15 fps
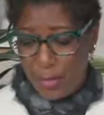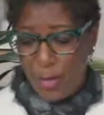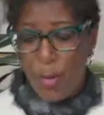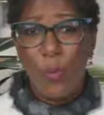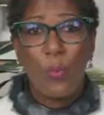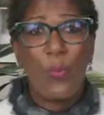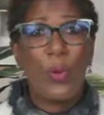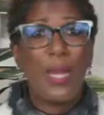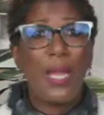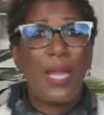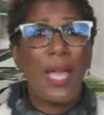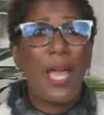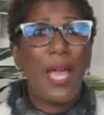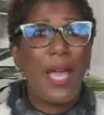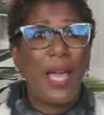
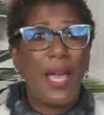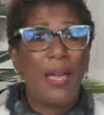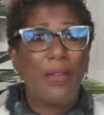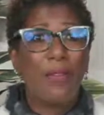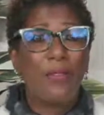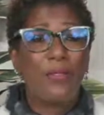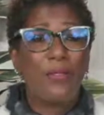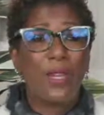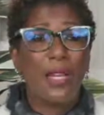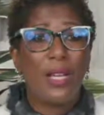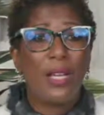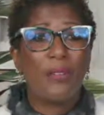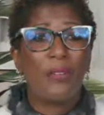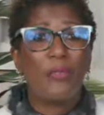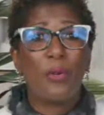we have,
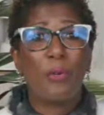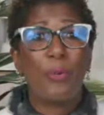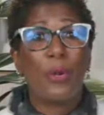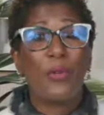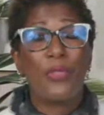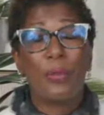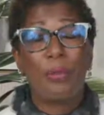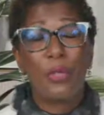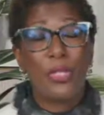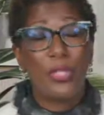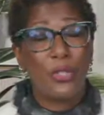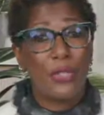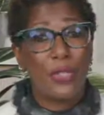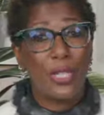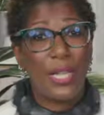for both the
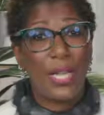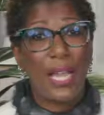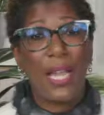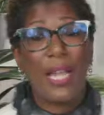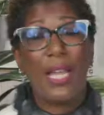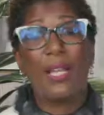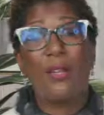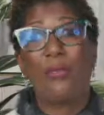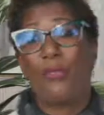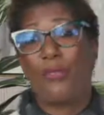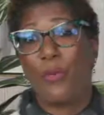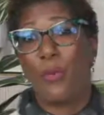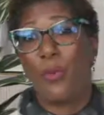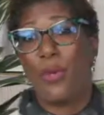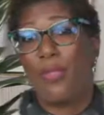Moderna and
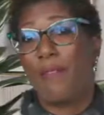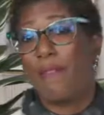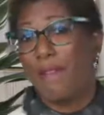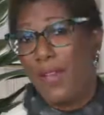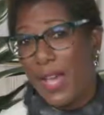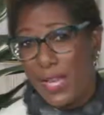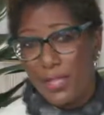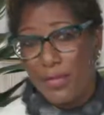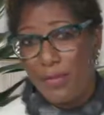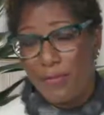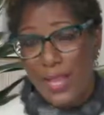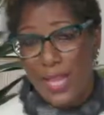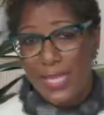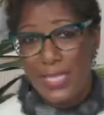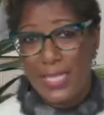for the Pfizer
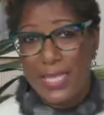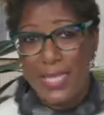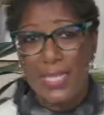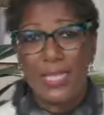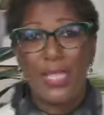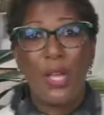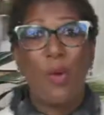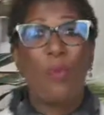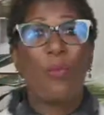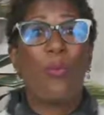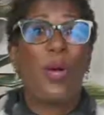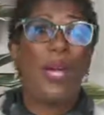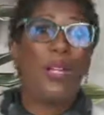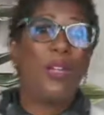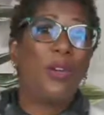vaccines,
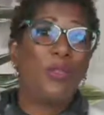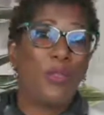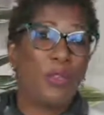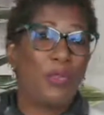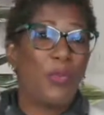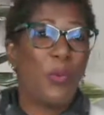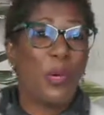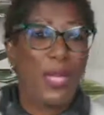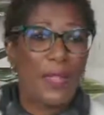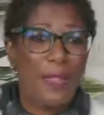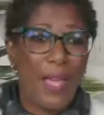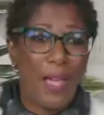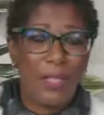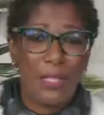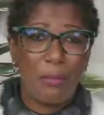well over
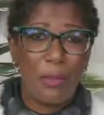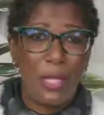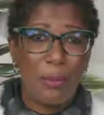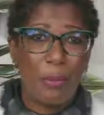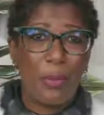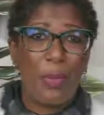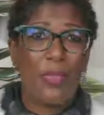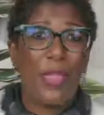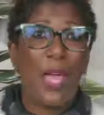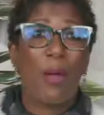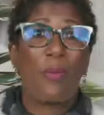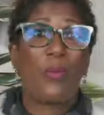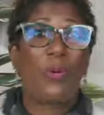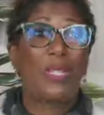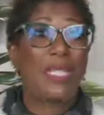40,000 people
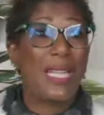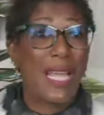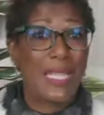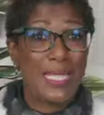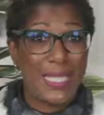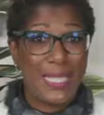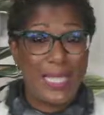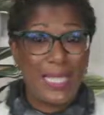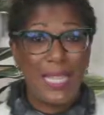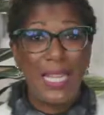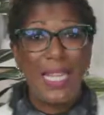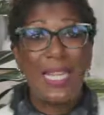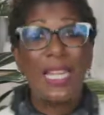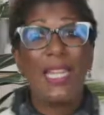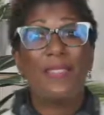that were tested
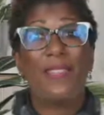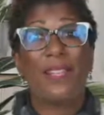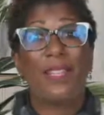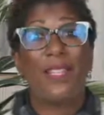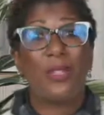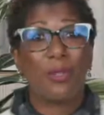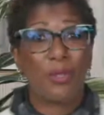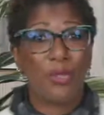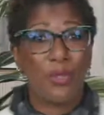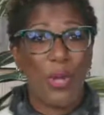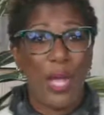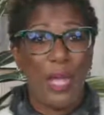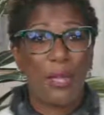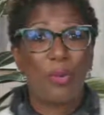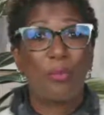in the clinical
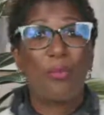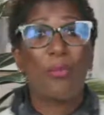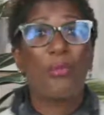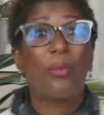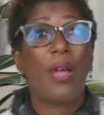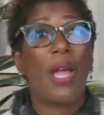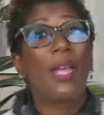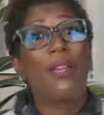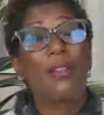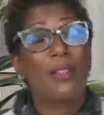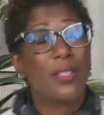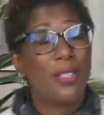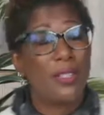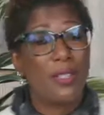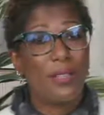trial prior
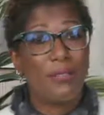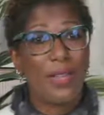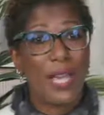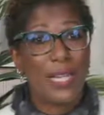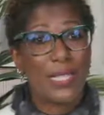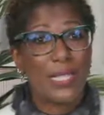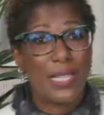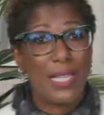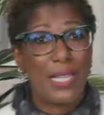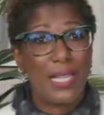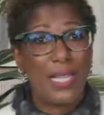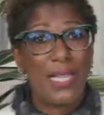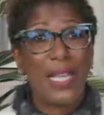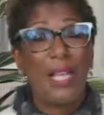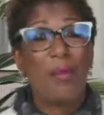to the
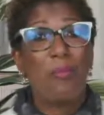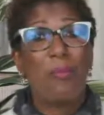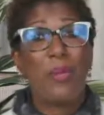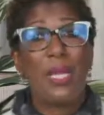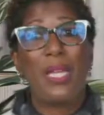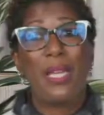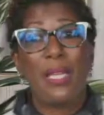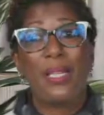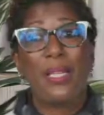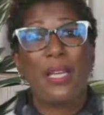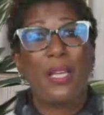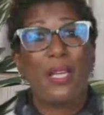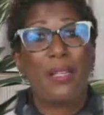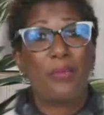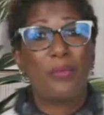vaccine being
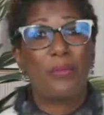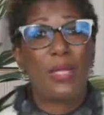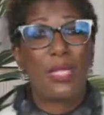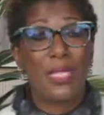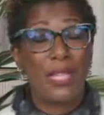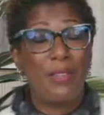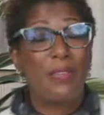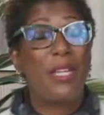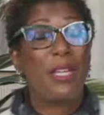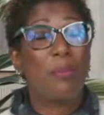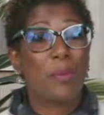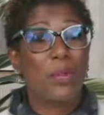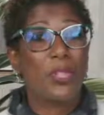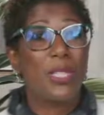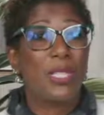receiving
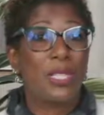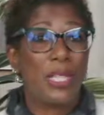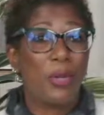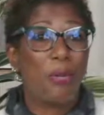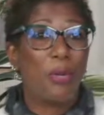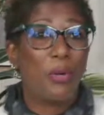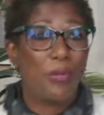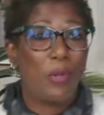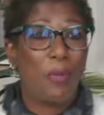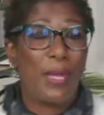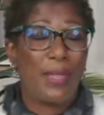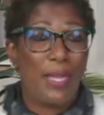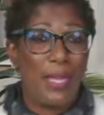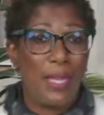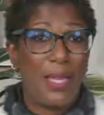emergency approval by
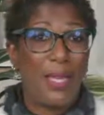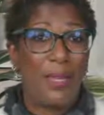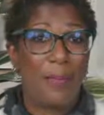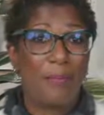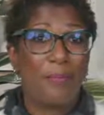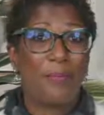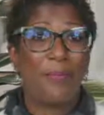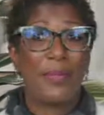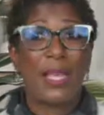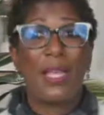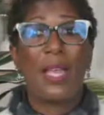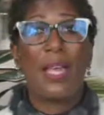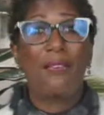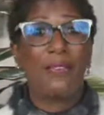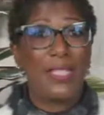the
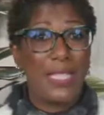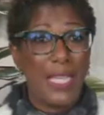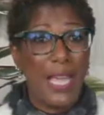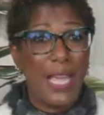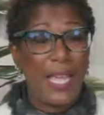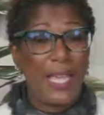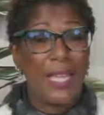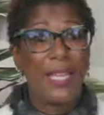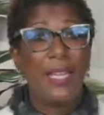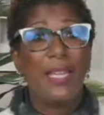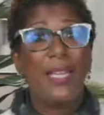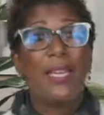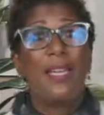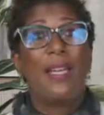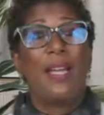FDA.
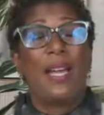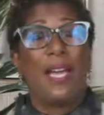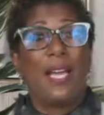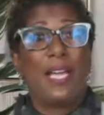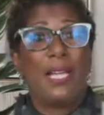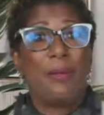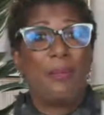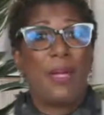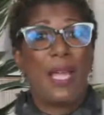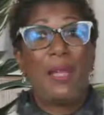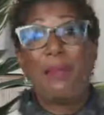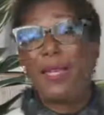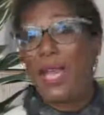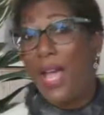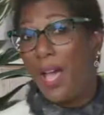
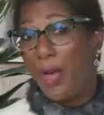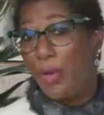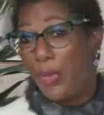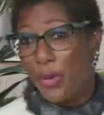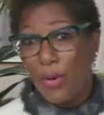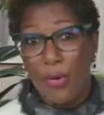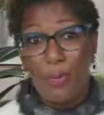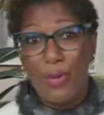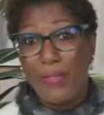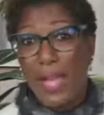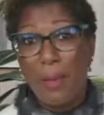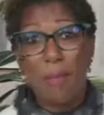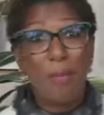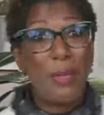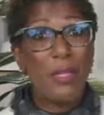Now, though, we've
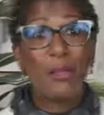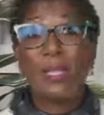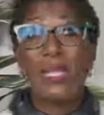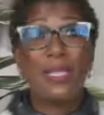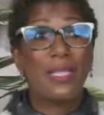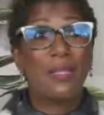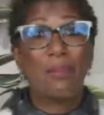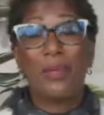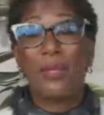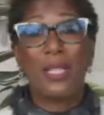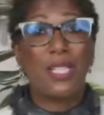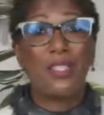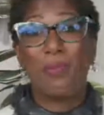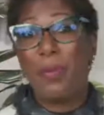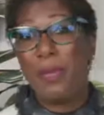had millions and
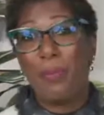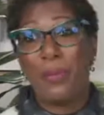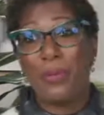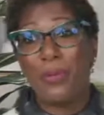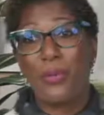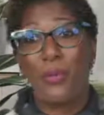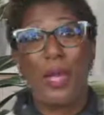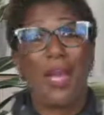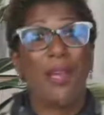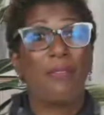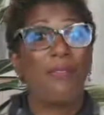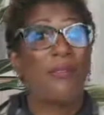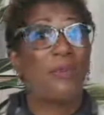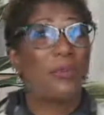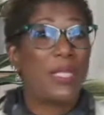millions of people who have
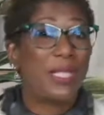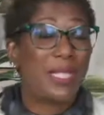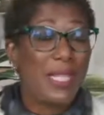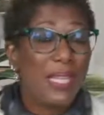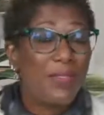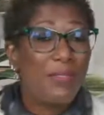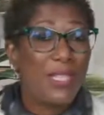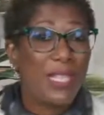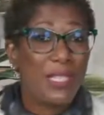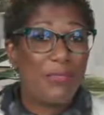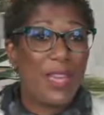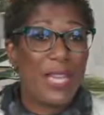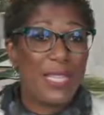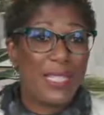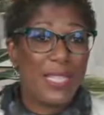received these
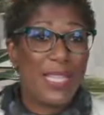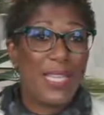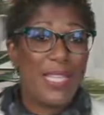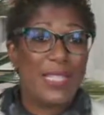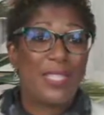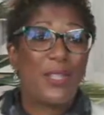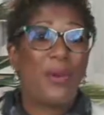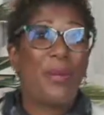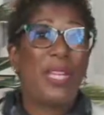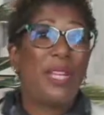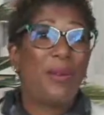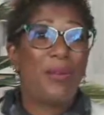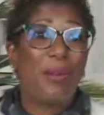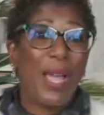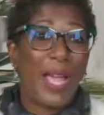vaccines. So
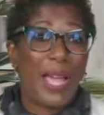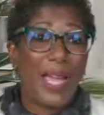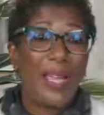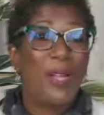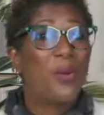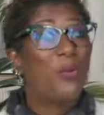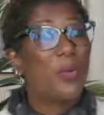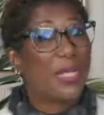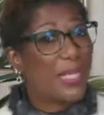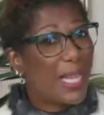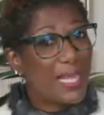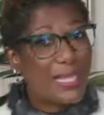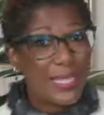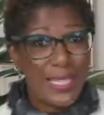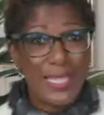in a way, we're
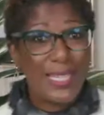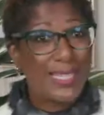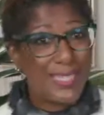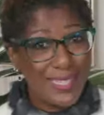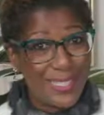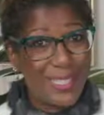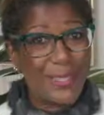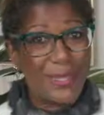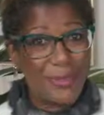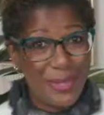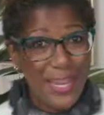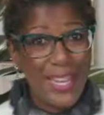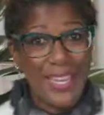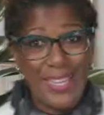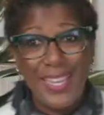testing it still,
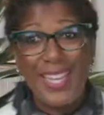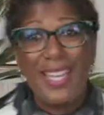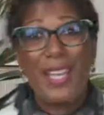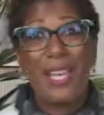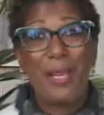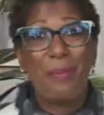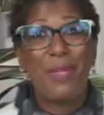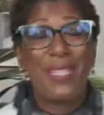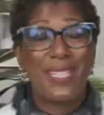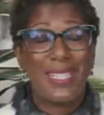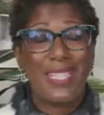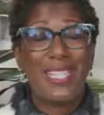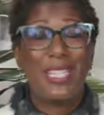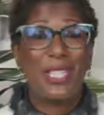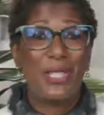right? Because
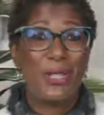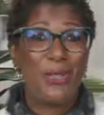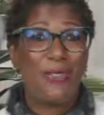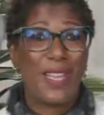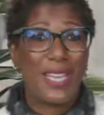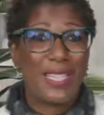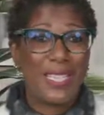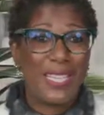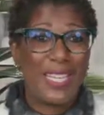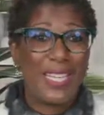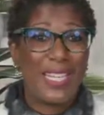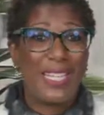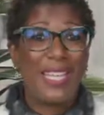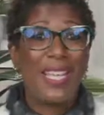it is a new vaccine.